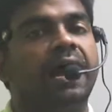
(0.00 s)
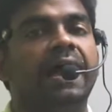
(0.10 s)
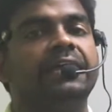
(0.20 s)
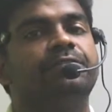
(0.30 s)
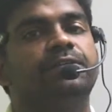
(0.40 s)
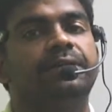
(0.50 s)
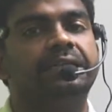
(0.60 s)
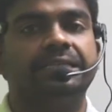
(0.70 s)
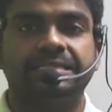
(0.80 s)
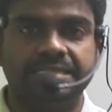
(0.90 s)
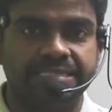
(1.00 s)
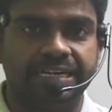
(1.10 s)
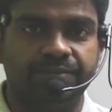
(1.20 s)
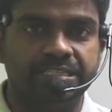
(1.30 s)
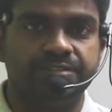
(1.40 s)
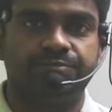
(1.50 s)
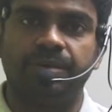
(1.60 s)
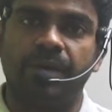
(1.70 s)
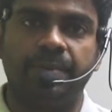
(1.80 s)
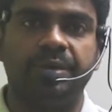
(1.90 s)
Hi everyone, this is Srinivas
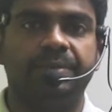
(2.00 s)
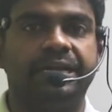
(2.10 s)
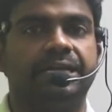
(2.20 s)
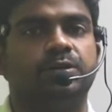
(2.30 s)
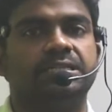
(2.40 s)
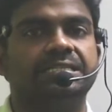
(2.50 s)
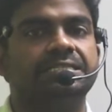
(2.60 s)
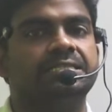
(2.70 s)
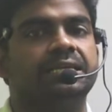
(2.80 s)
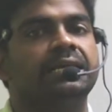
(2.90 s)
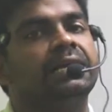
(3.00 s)
from Ameerpet Technologies.